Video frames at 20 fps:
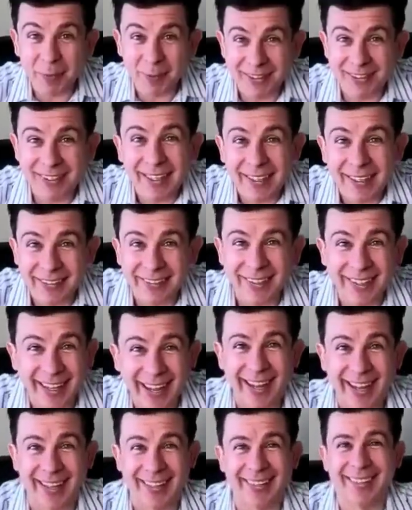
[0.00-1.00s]
centric
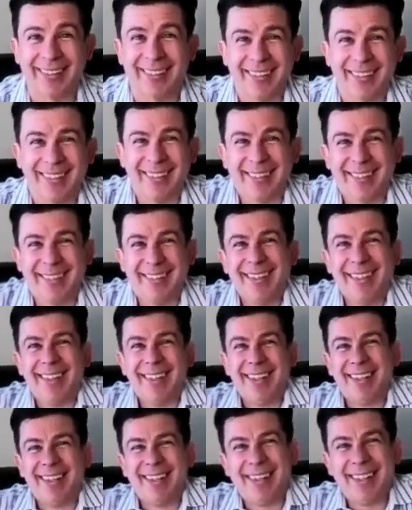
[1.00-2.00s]
cat. Yeah,
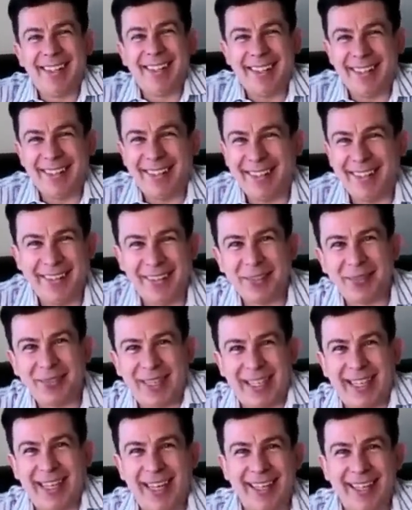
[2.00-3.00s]
yeah, he's lovely. He what
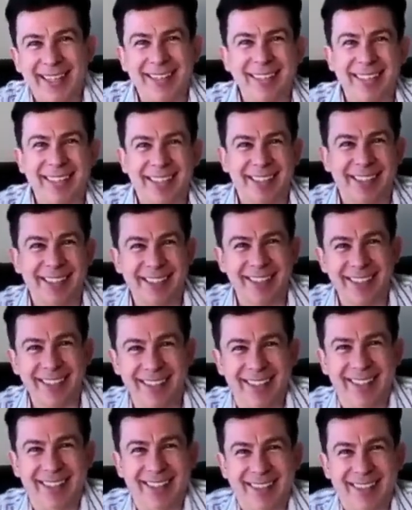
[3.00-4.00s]
that is
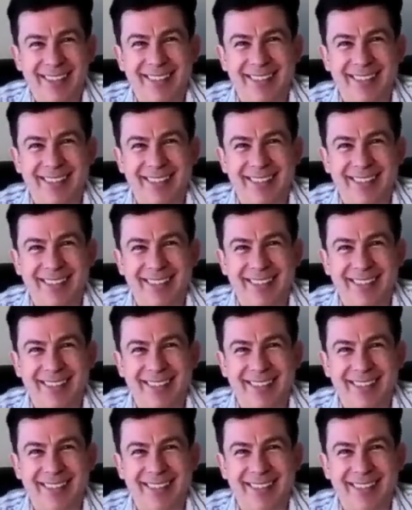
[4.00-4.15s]
actually. Yeah,